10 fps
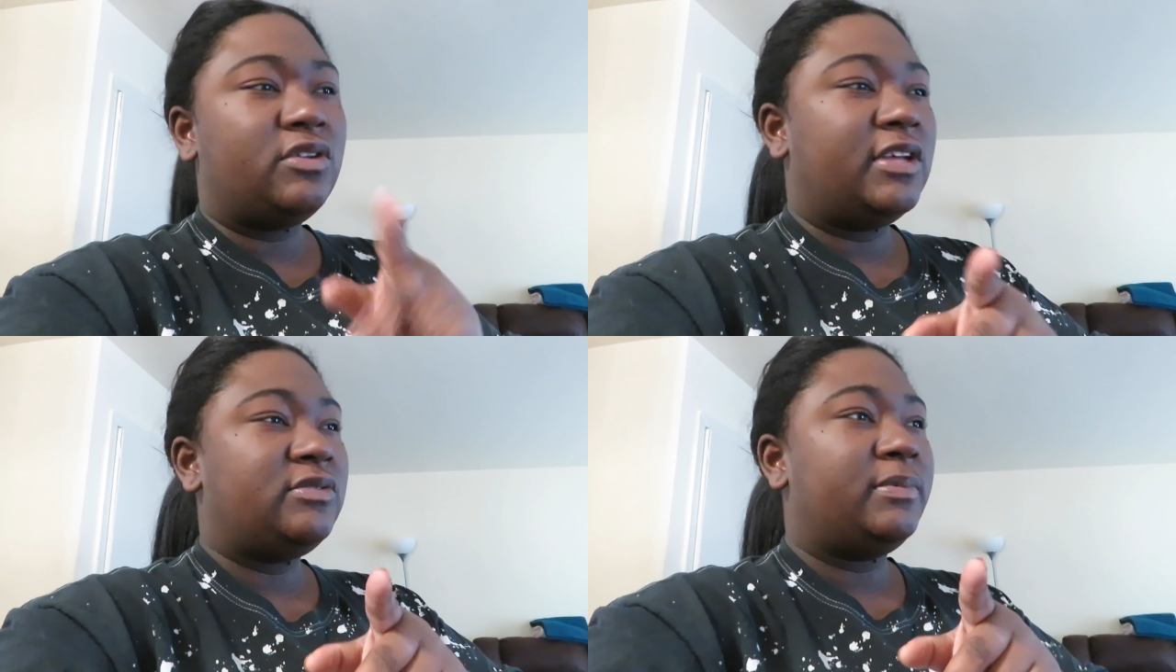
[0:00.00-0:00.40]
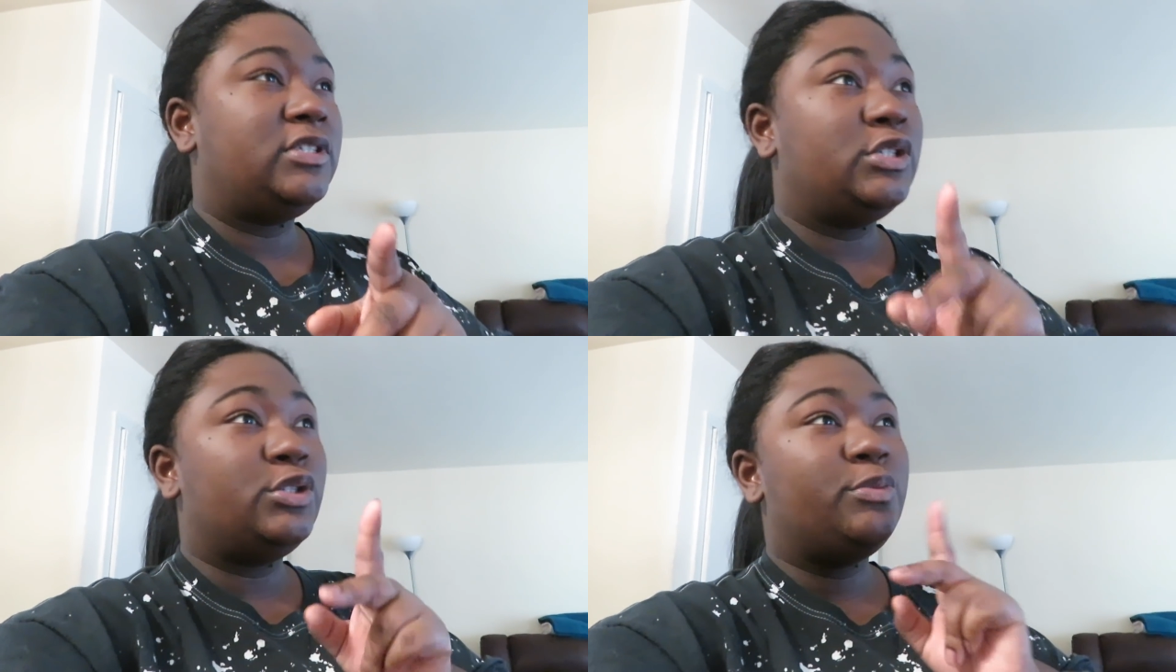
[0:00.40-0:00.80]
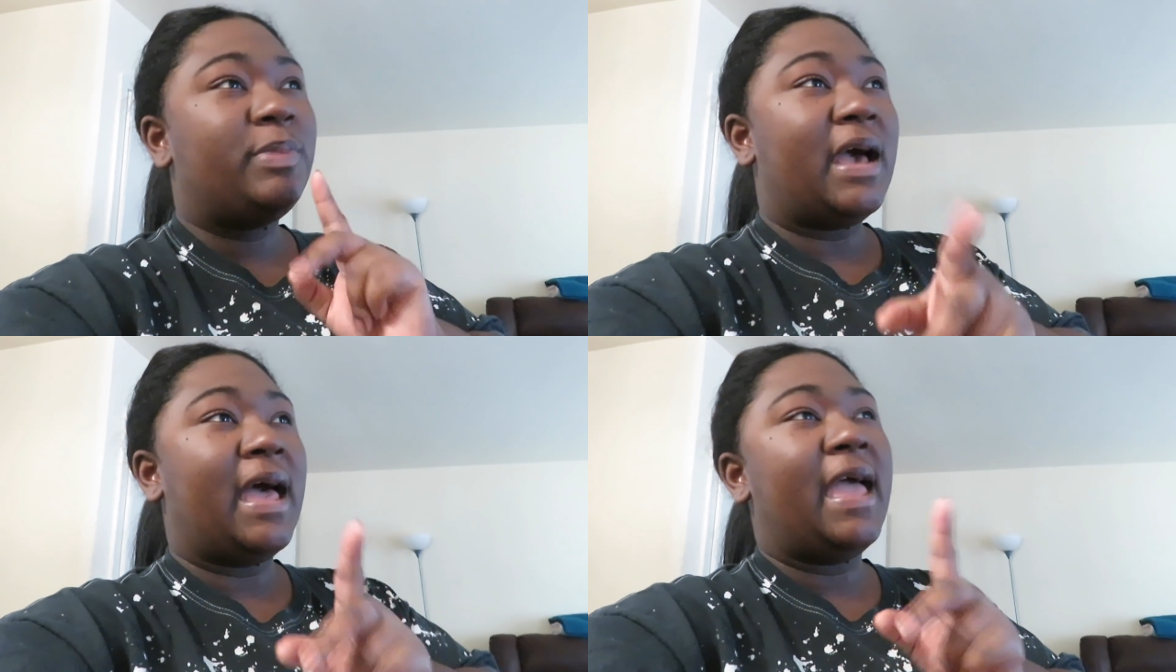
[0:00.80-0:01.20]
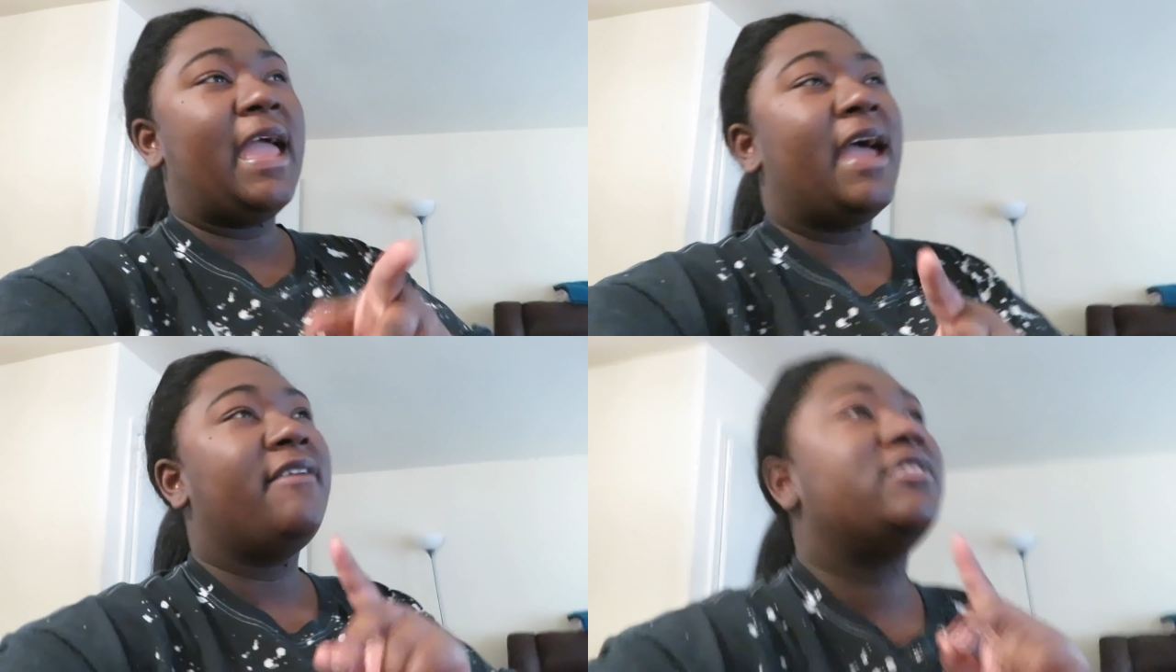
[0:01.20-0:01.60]
So that's what I'm gonna do, but I
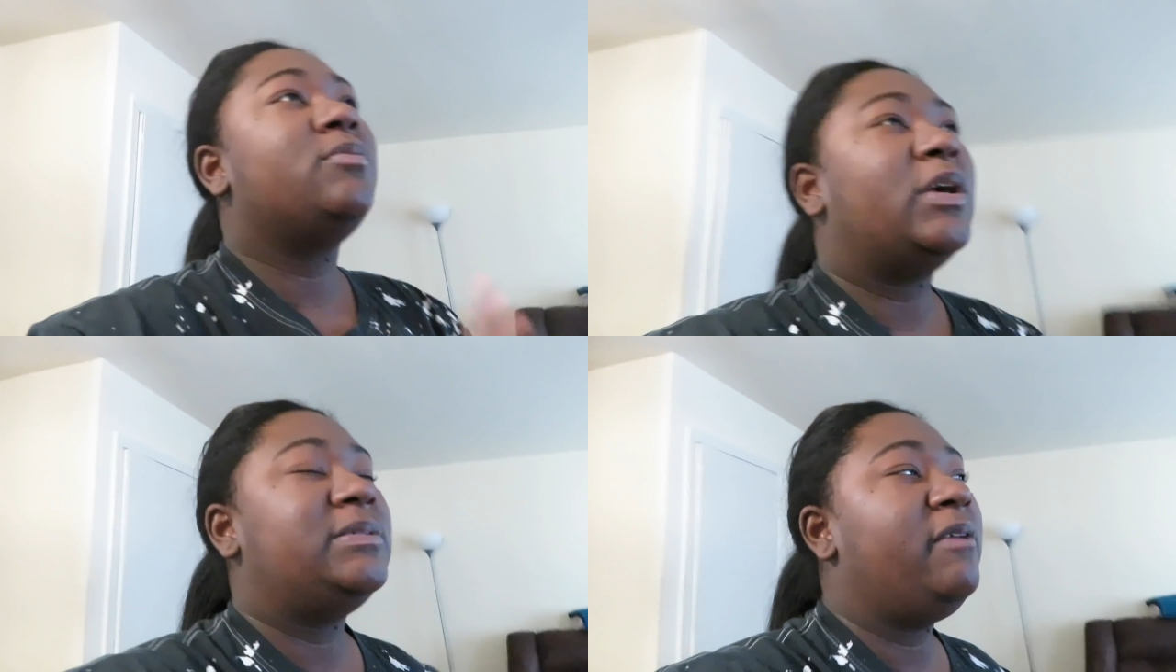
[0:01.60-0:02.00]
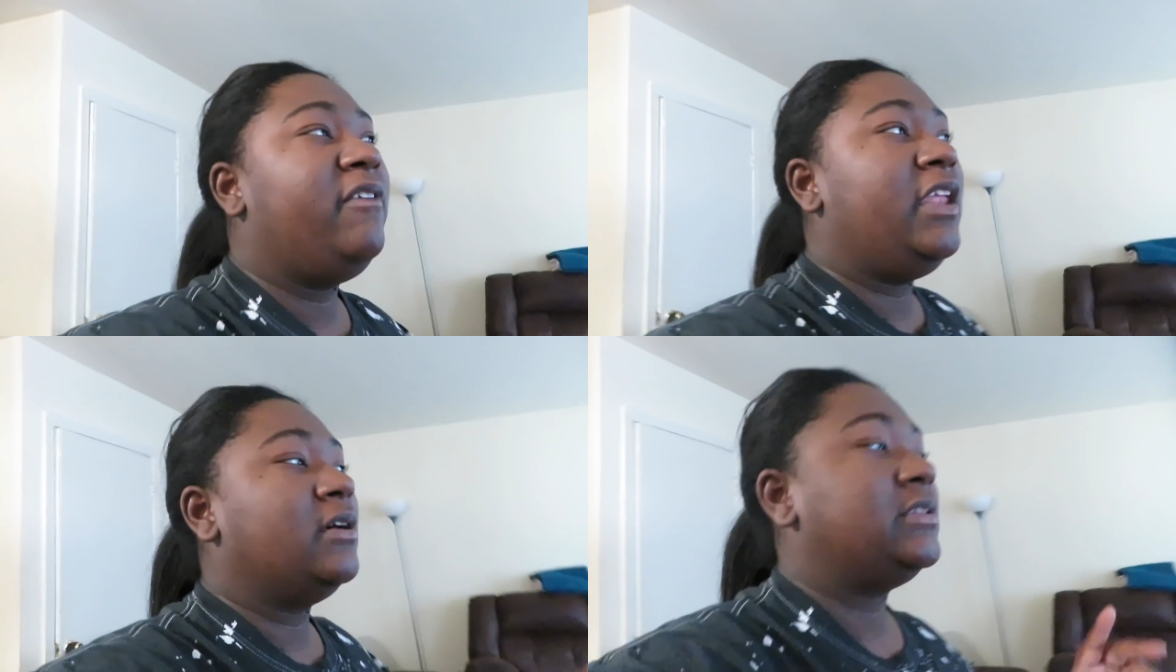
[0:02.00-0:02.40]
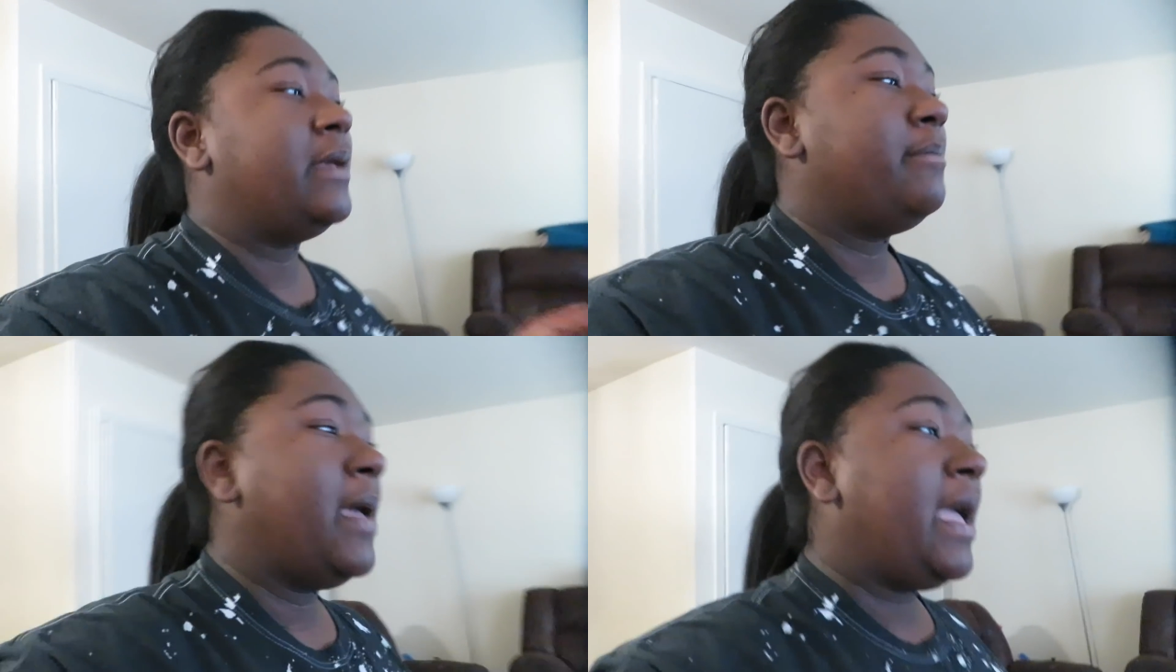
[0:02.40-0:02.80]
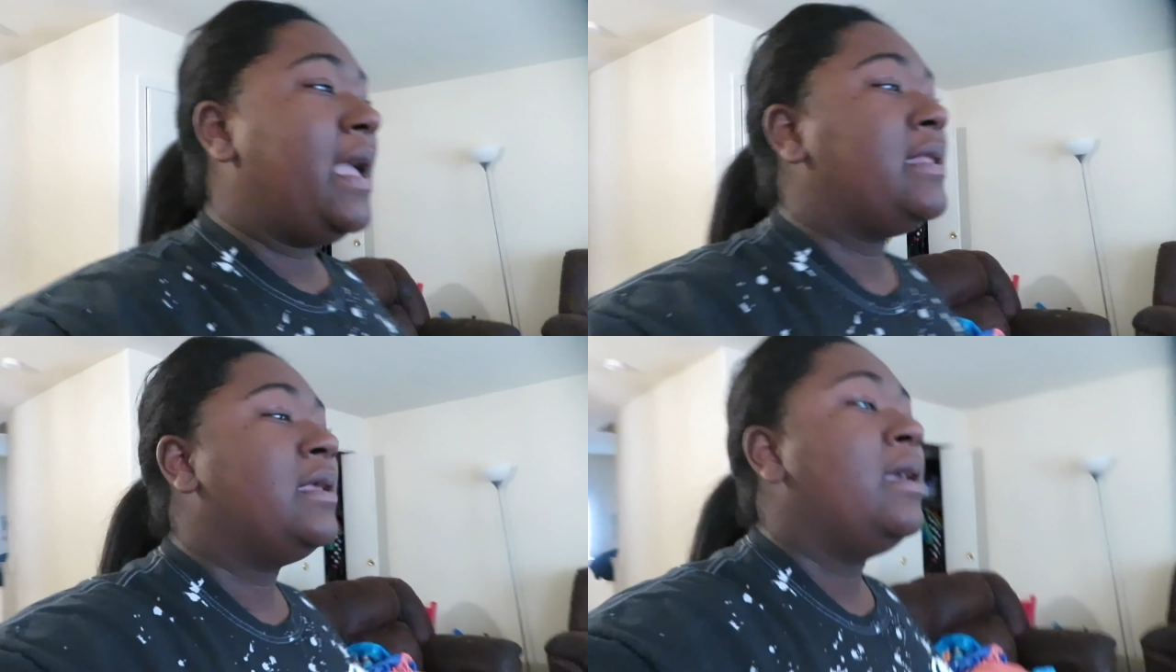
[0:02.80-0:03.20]
have some recipe videos in
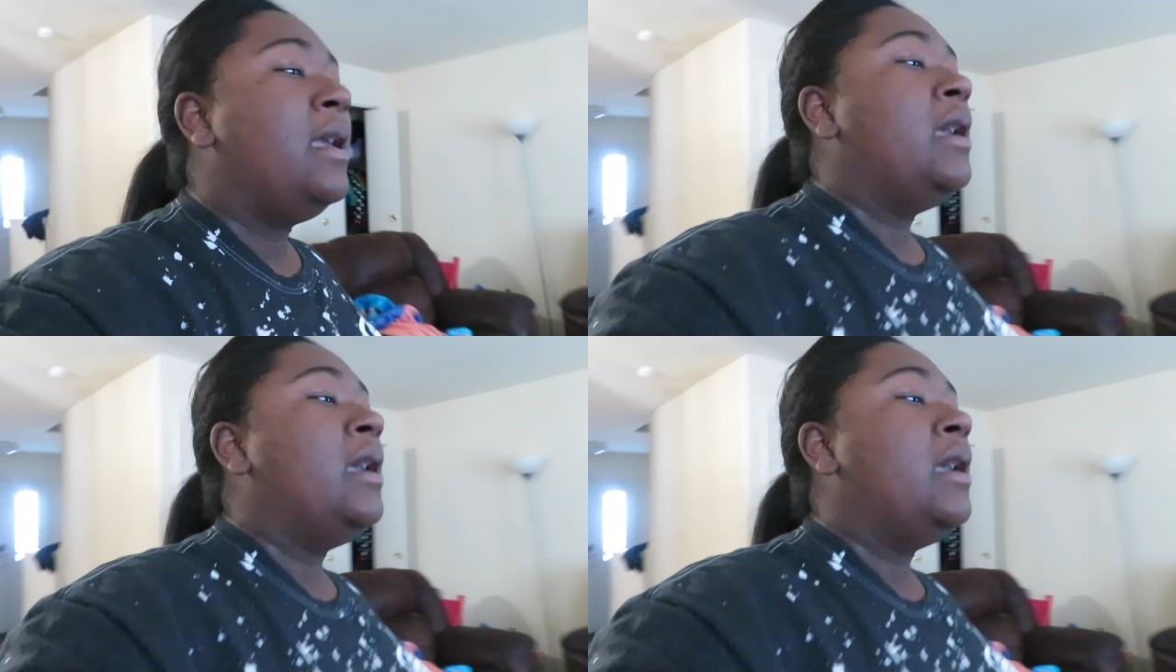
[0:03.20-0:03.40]
mind